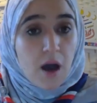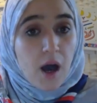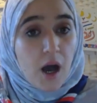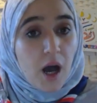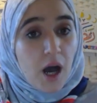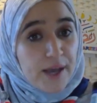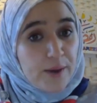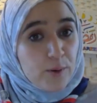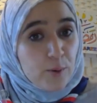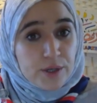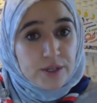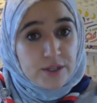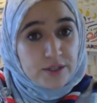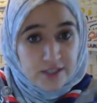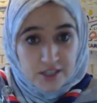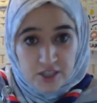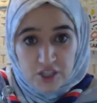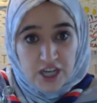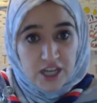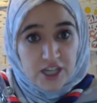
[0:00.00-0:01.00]
I wouldn't
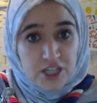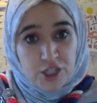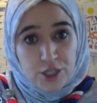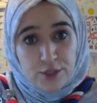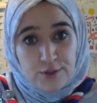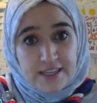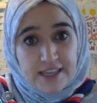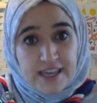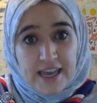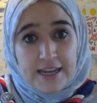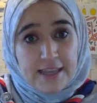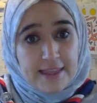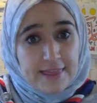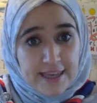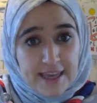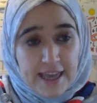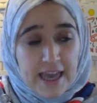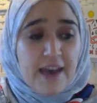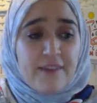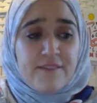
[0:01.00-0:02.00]
suggest using
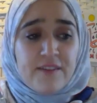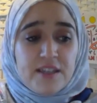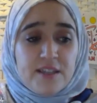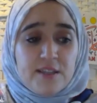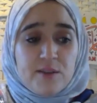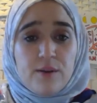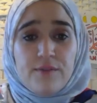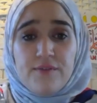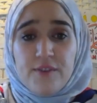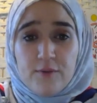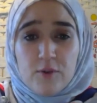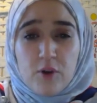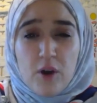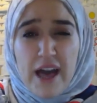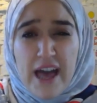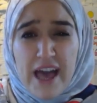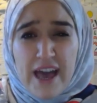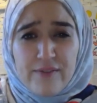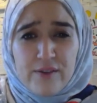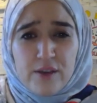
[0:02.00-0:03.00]
anything heavy. So if you've
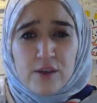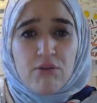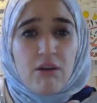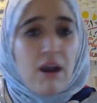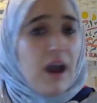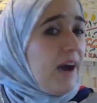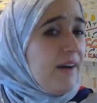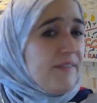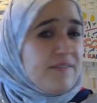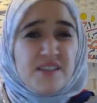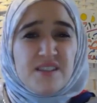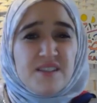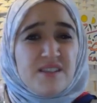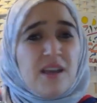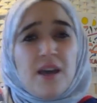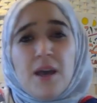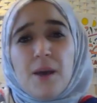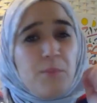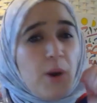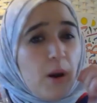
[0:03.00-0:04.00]
got heavy crafts,
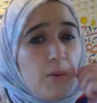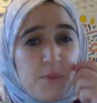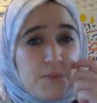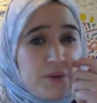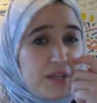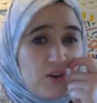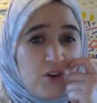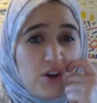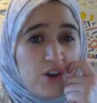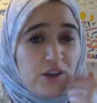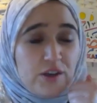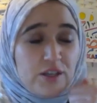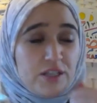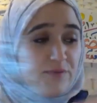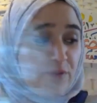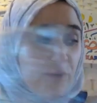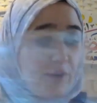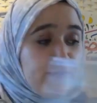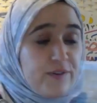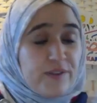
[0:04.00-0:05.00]
probably not
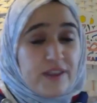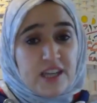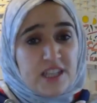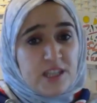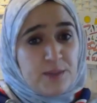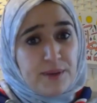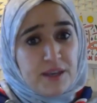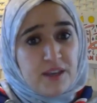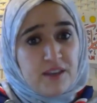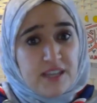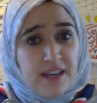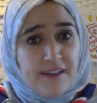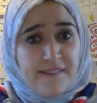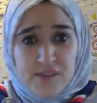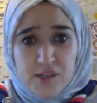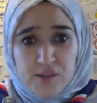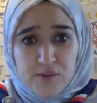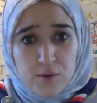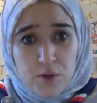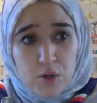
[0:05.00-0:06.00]
useful for this because
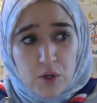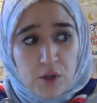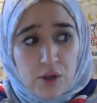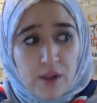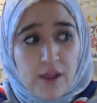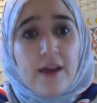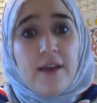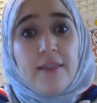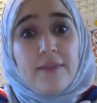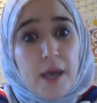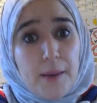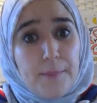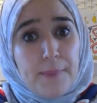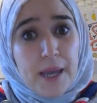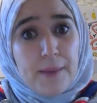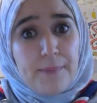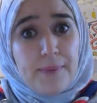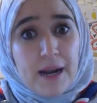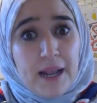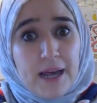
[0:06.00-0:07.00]
after all, they're
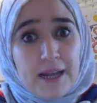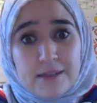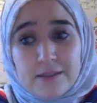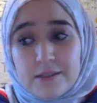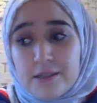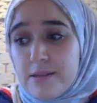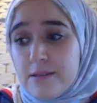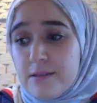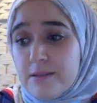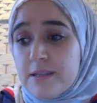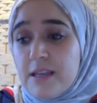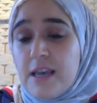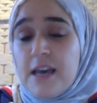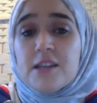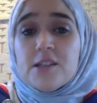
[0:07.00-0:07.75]
paper lanterns.